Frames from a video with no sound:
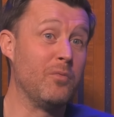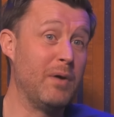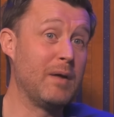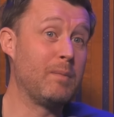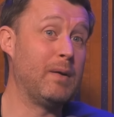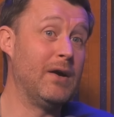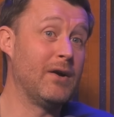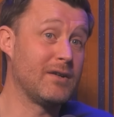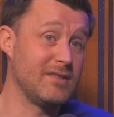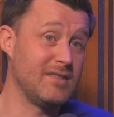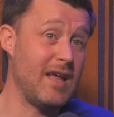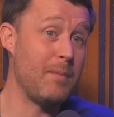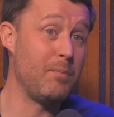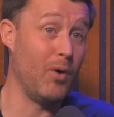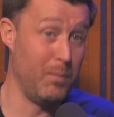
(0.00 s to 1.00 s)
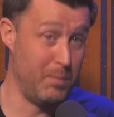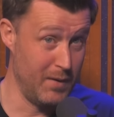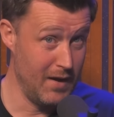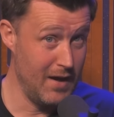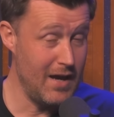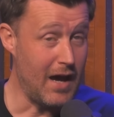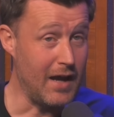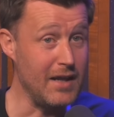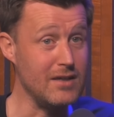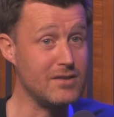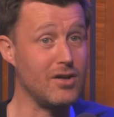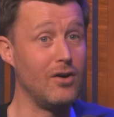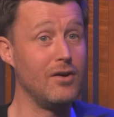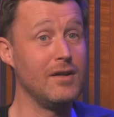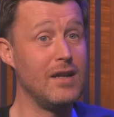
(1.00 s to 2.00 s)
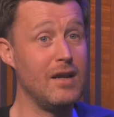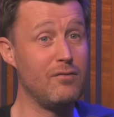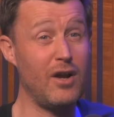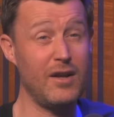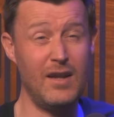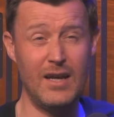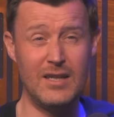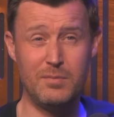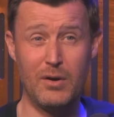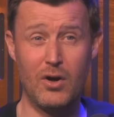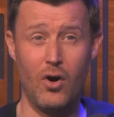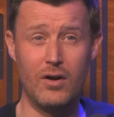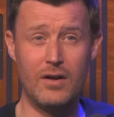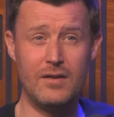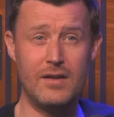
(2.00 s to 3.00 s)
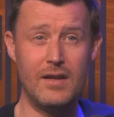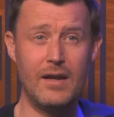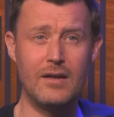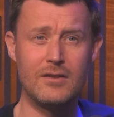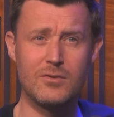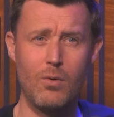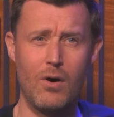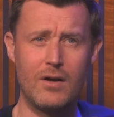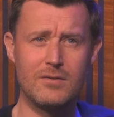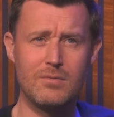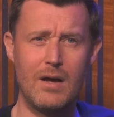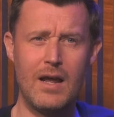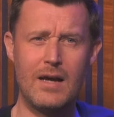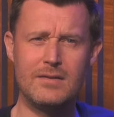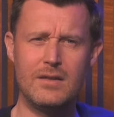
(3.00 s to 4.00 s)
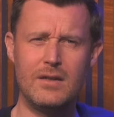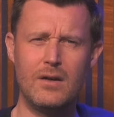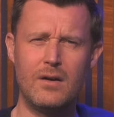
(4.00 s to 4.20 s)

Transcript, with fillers: big player to step up, and he certainly delivered. I think he's been called into the England squad as well, has so he?